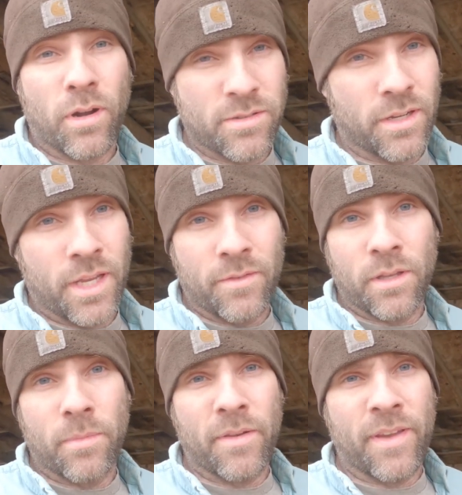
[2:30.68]
we're also going to give
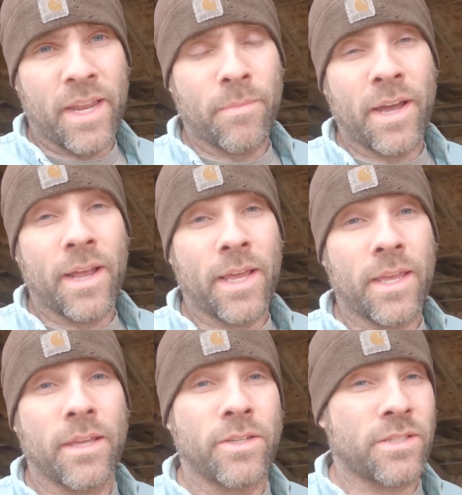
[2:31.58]
a little bit of
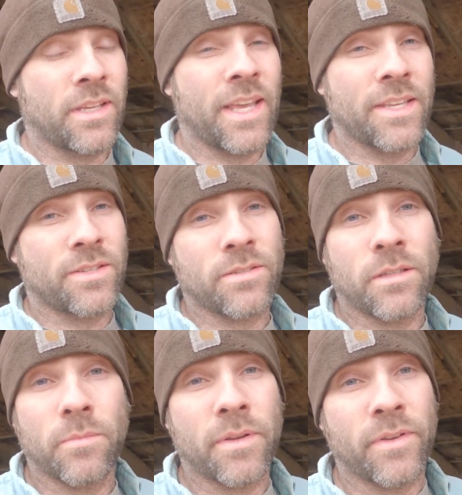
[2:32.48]
antibiotic, just in case there's
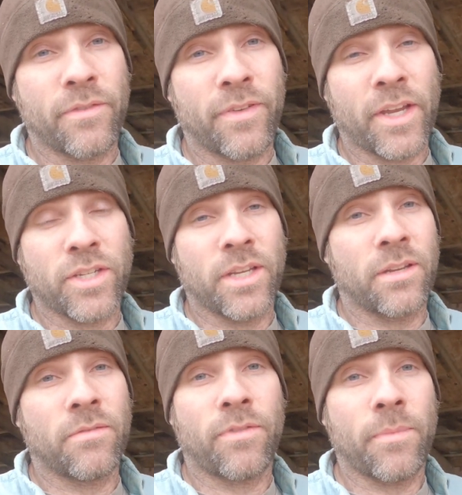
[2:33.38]
a little bit of an
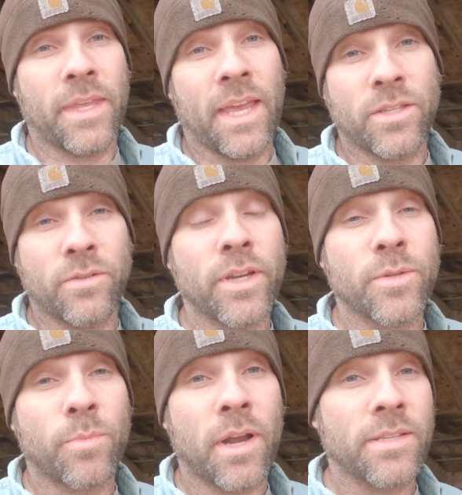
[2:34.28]
infection from the castration